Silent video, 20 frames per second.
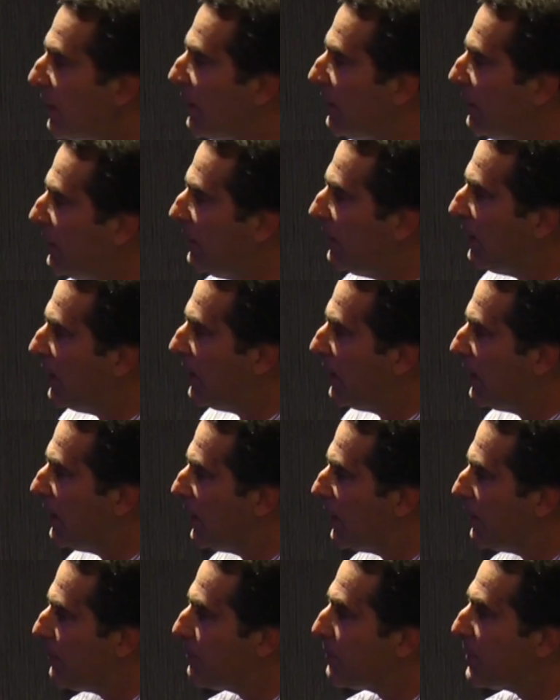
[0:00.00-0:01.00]
and
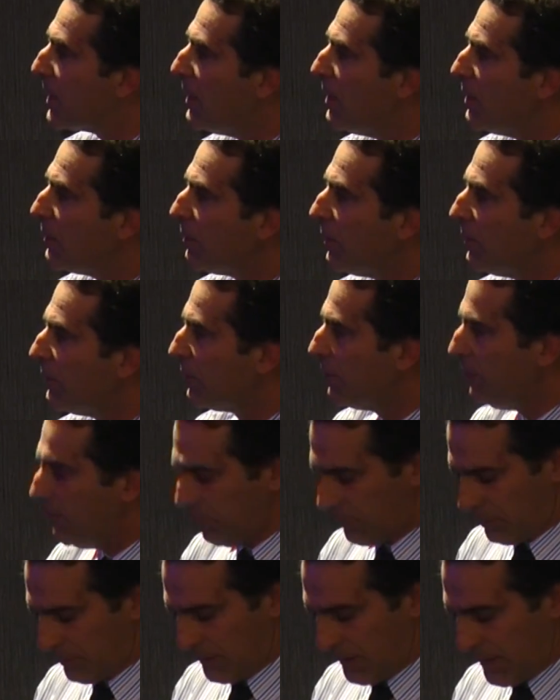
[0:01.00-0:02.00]

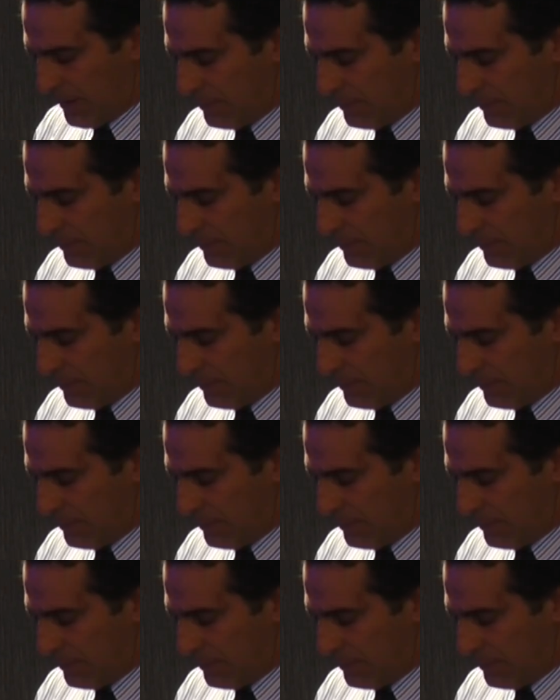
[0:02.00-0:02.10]
transcription